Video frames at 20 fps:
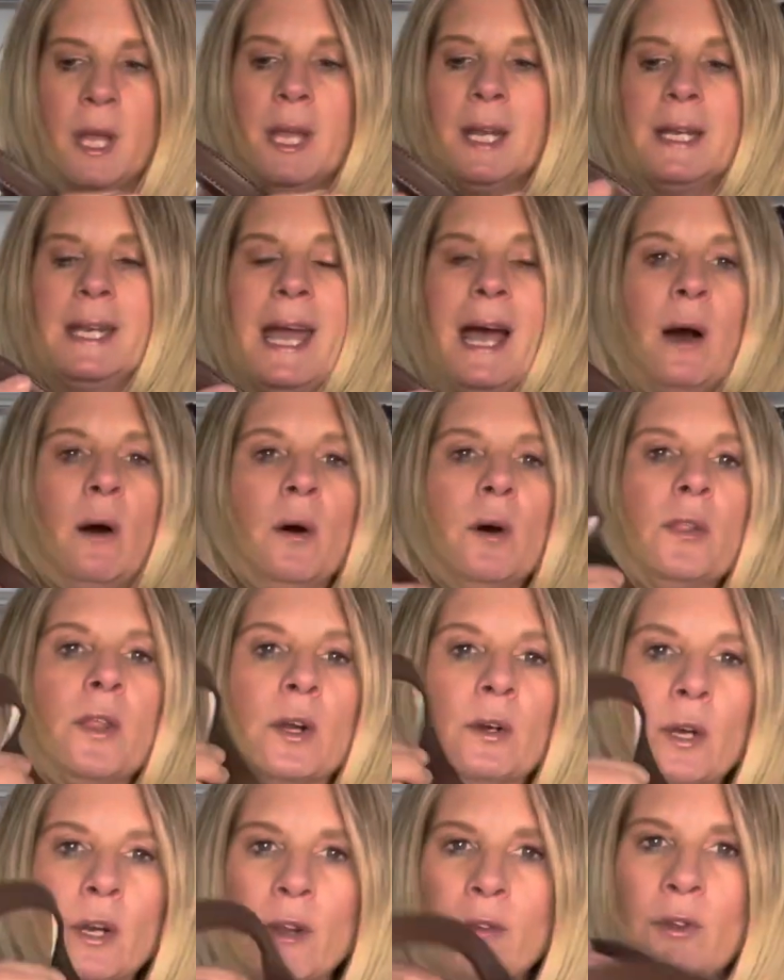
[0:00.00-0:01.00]
Now, the
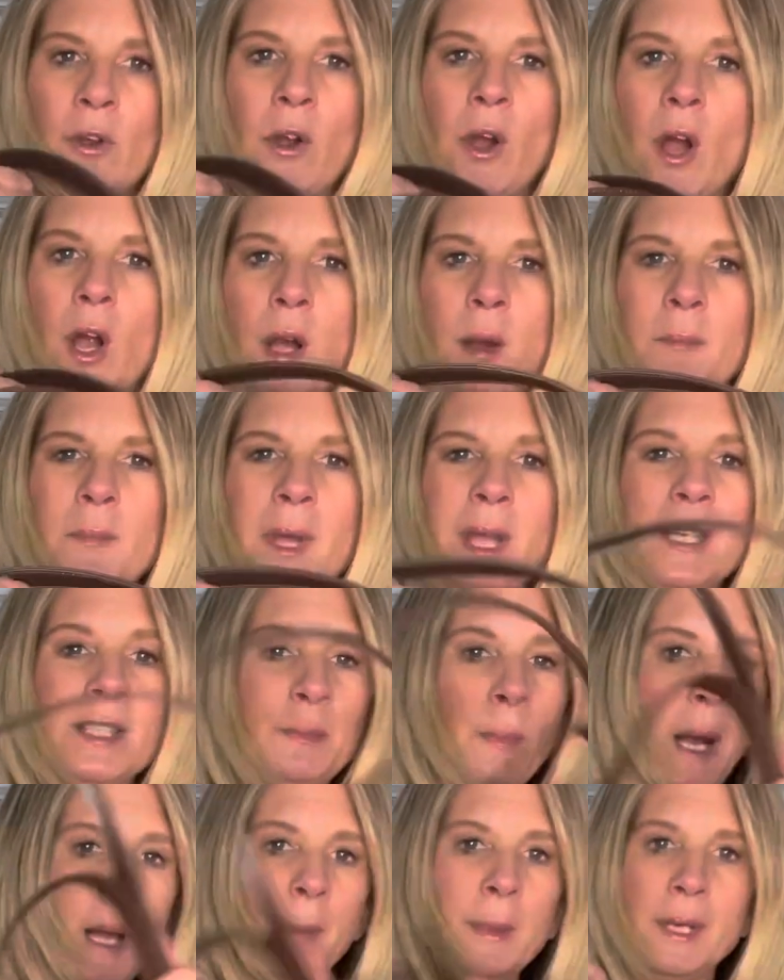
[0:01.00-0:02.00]
crook of your arm is
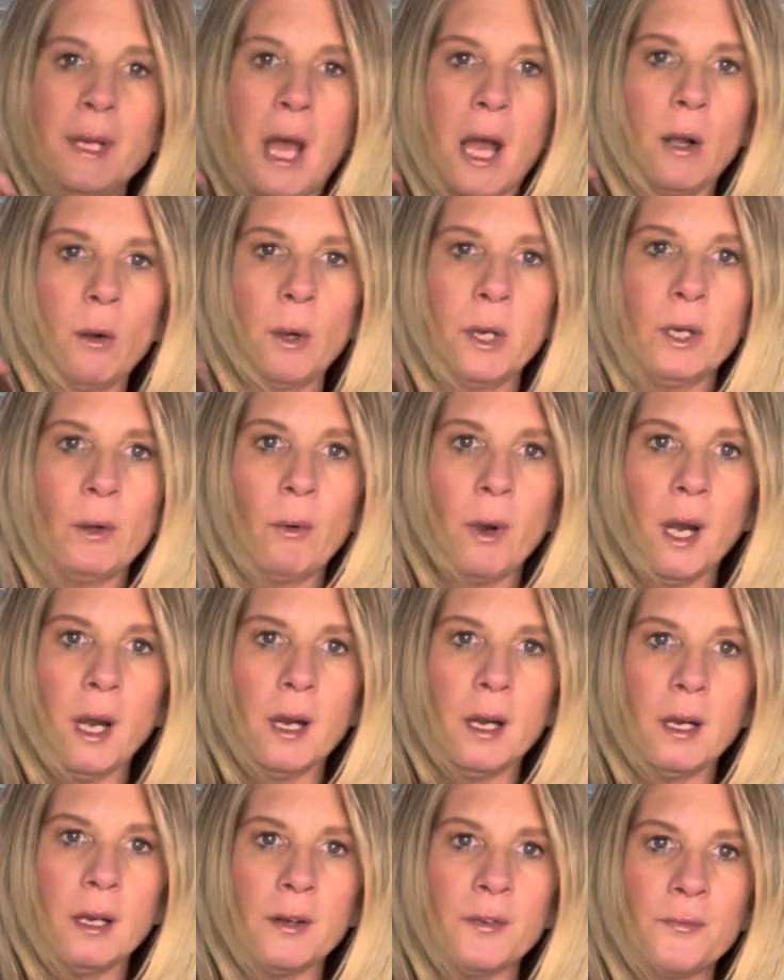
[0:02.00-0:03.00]
probably not going to
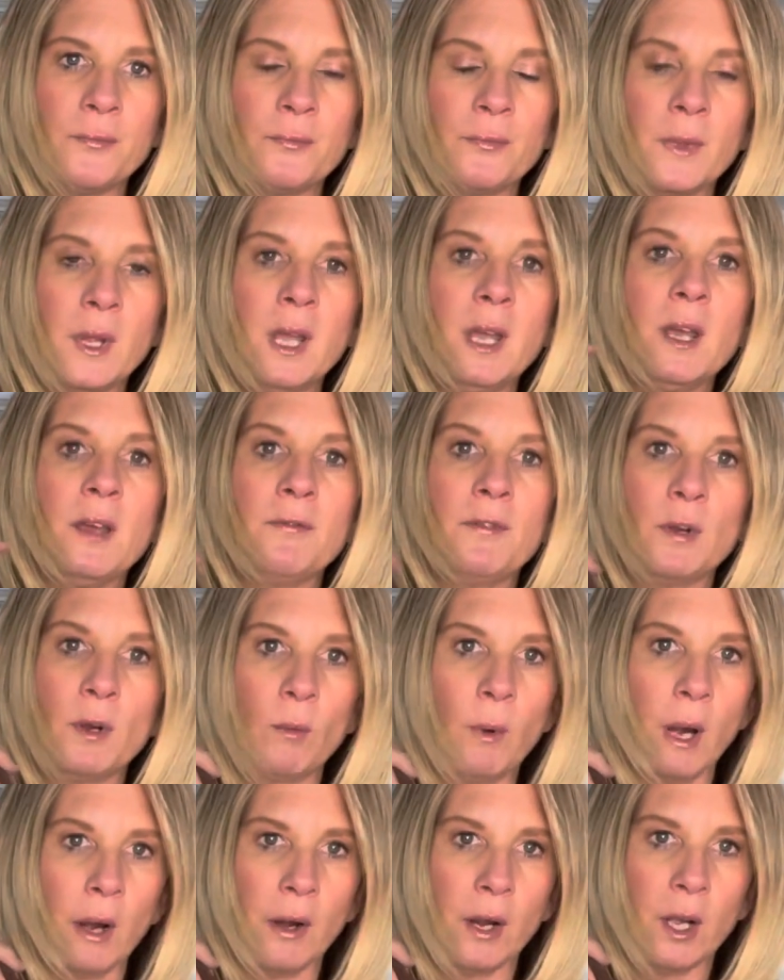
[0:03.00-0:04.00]
work if you're
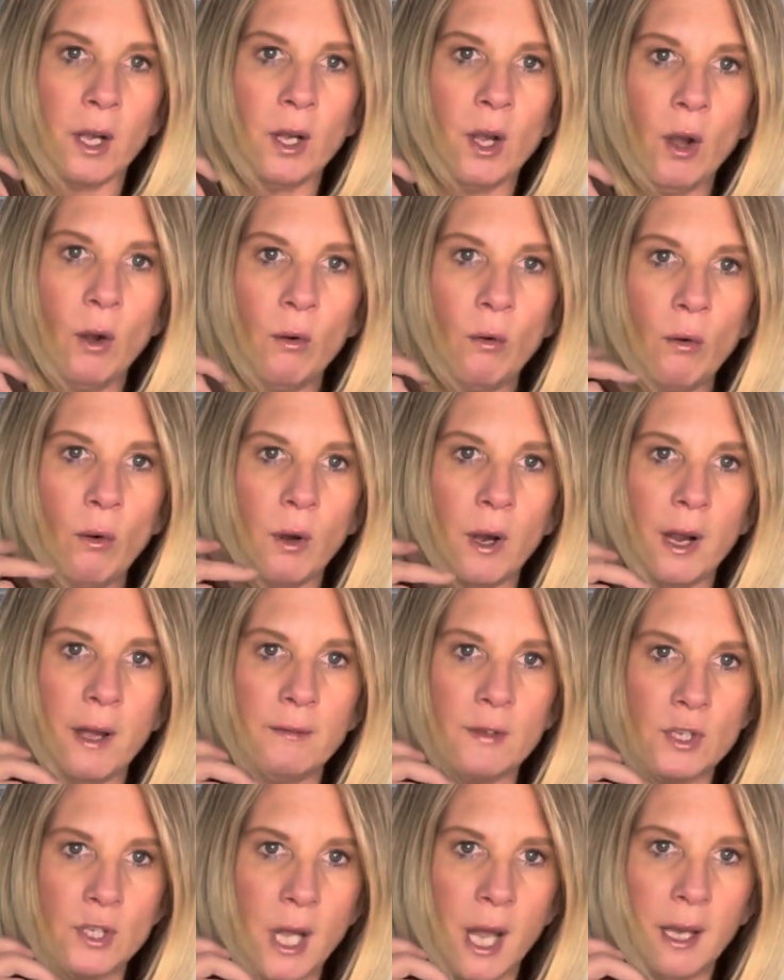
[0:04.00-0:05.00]
wearing a coat or a
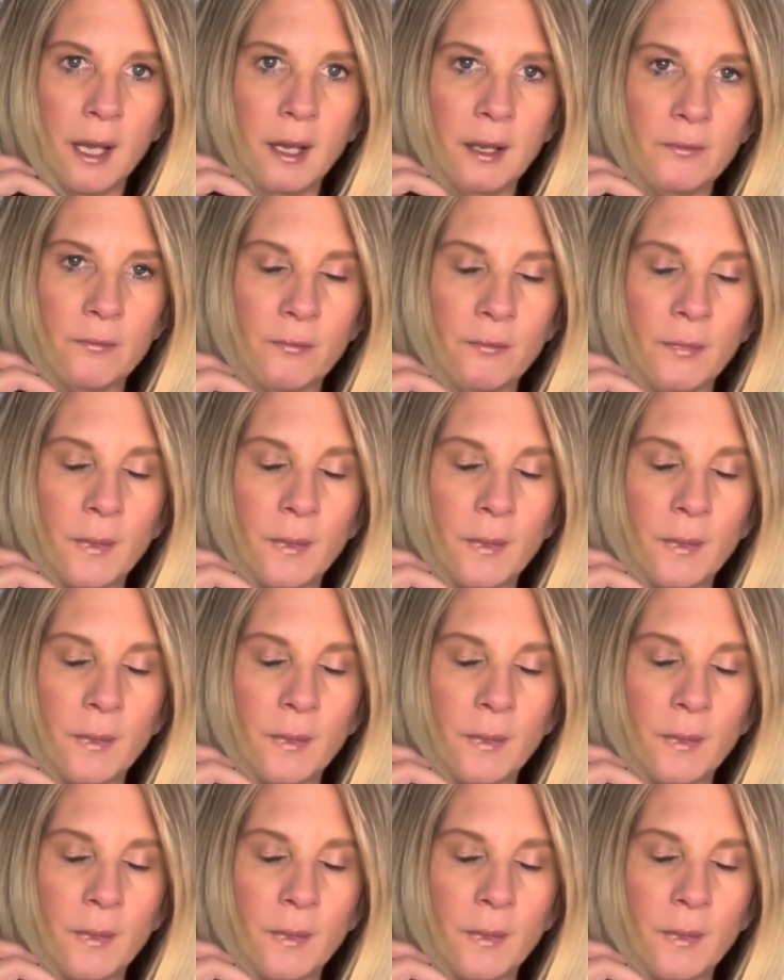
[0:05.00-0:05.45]
heavy jacket.